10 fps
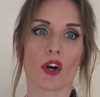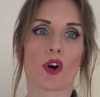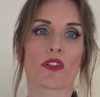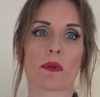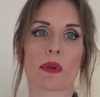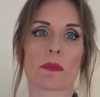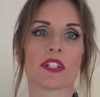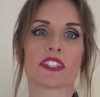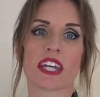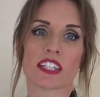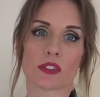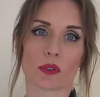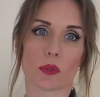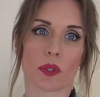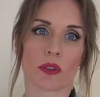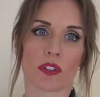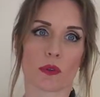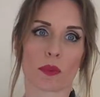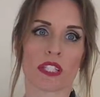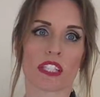or there may be a technical query that
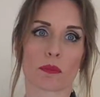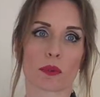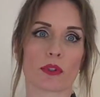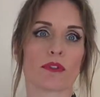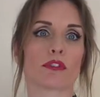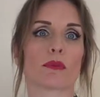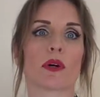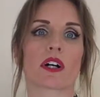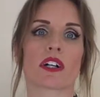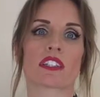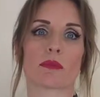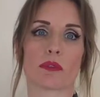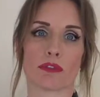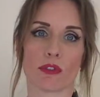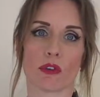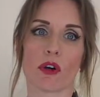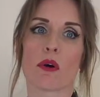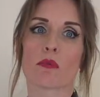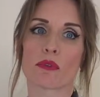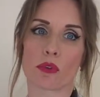we need approval from our customer for
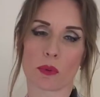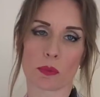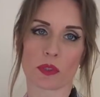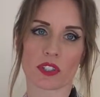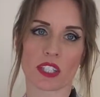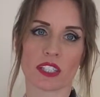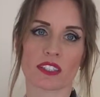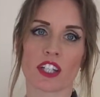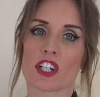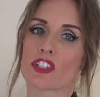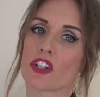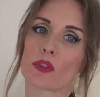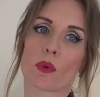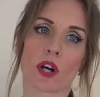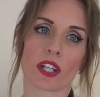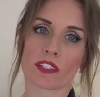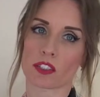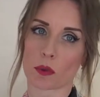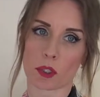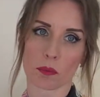before we proceed. No work is
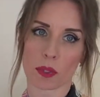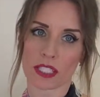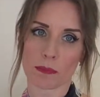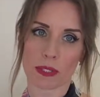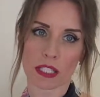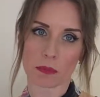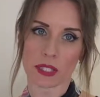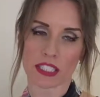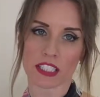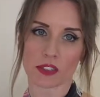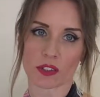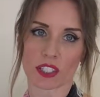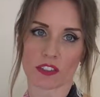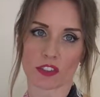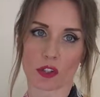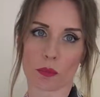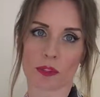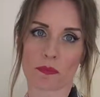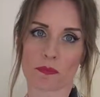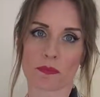to be completed on these jobs.
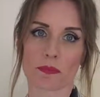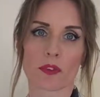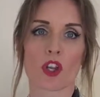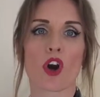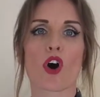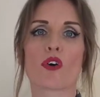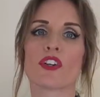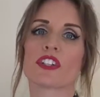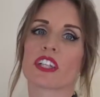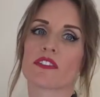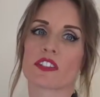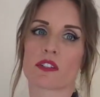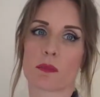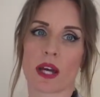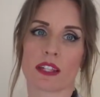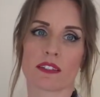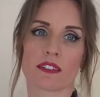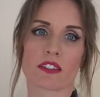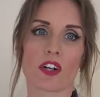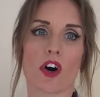Orange gives us the balance.
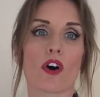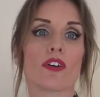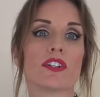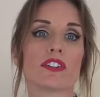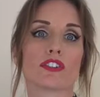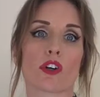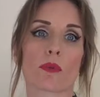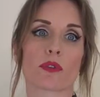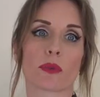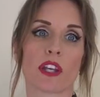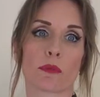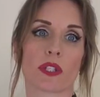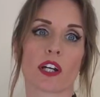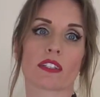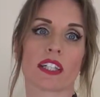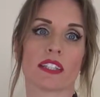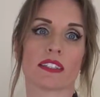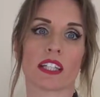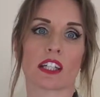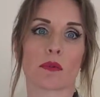Orange are jobs that we have begun
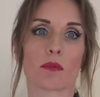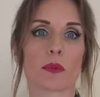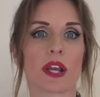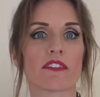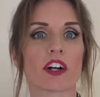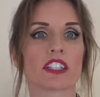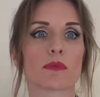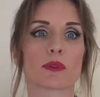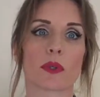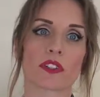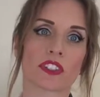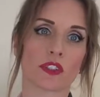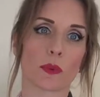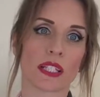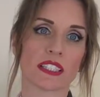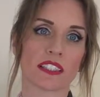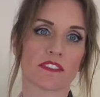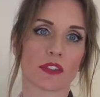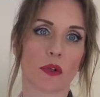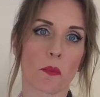kitting, but we have items we are still waiting
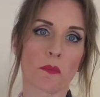for.